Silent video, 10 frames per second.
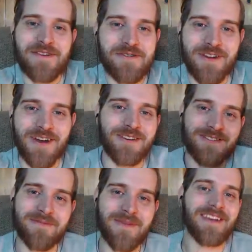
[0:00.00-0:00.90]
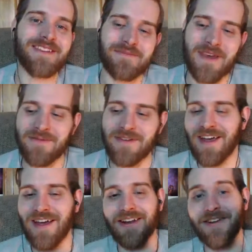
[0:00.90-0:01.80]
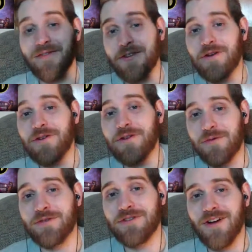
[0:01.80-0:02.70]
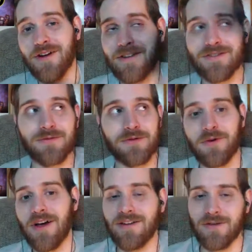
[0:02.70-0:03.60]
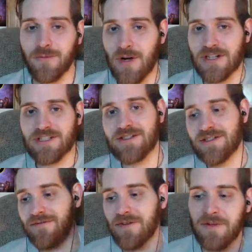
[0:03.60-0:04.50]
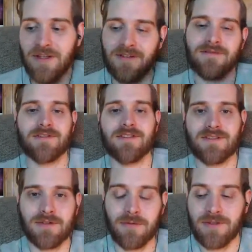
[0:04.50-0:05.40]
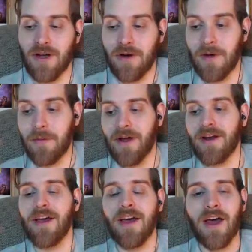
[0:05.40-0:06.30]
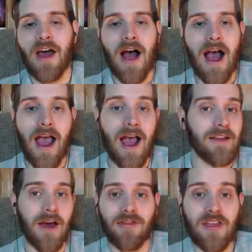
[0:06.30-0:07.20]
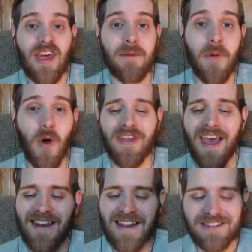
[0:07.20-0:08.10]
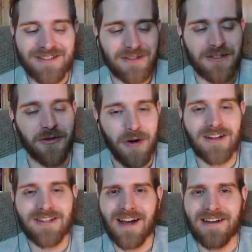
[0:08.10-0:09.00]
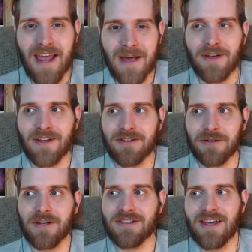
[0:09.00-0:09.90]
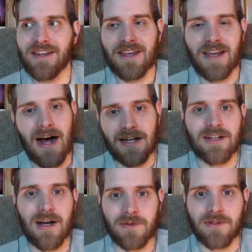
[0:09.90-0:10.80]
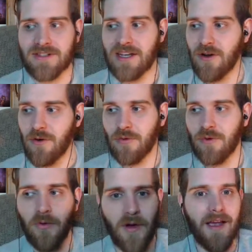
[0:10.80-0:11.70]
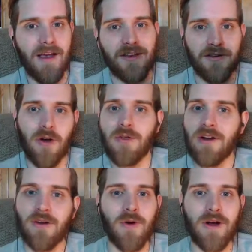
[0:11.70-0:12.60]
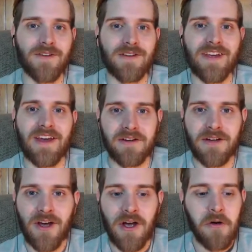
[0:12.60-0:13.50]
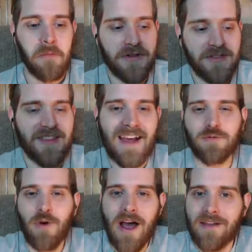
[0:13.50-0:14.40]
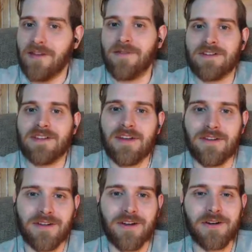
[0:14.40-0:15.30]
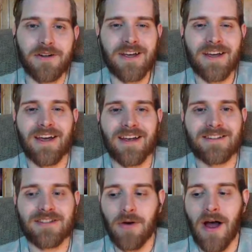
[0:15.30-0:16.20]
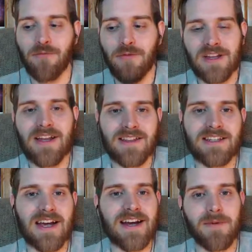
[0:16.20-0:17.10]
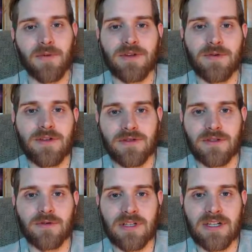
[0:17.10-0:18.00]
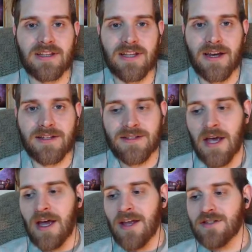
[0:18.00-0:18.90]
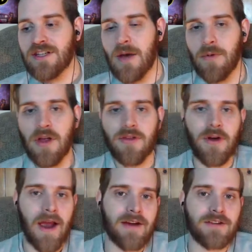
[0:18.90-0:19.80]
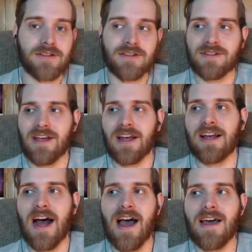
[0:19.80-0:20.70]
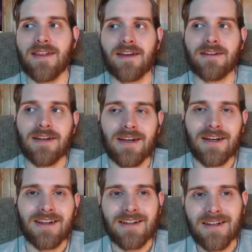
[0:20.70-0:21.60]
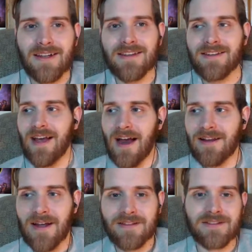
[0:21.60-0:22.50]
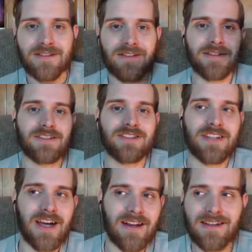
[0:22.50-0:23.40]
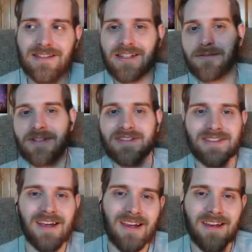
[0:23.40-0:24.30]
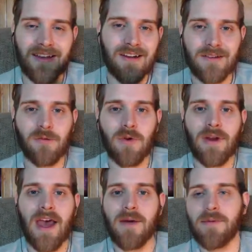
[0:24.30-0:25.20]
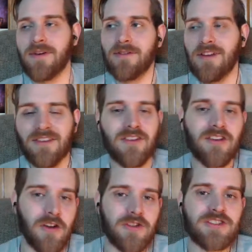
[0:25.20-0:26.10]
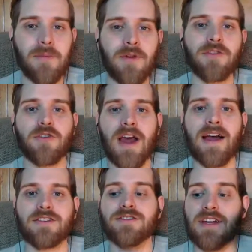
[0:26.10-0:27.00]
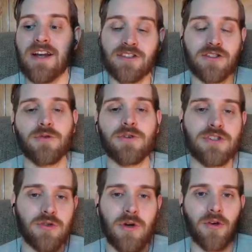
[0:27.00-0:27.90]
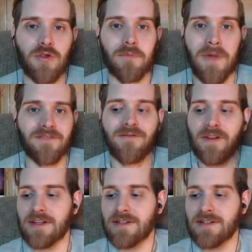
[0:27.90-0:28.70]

Who knows? I might get the maybe again. And if you don't know what we're talking about, just rewind or watch us on VidMe. You'll see what we're talking about. But I, I, I think they both, and it's such a great dynamic duo. It's like the odd couple because they don't quite, you know, they don't quite fit together. But then that's why they fit together, you know. It, so I really like the dynamic between those two leading ladies. There's a couple other actors. There's like a guy that he's kind of likes her and she kind of likes him, but it's not, you know, it won't happen. And, you know, there's a couple other good actors, and I do enjoy who the main villain is.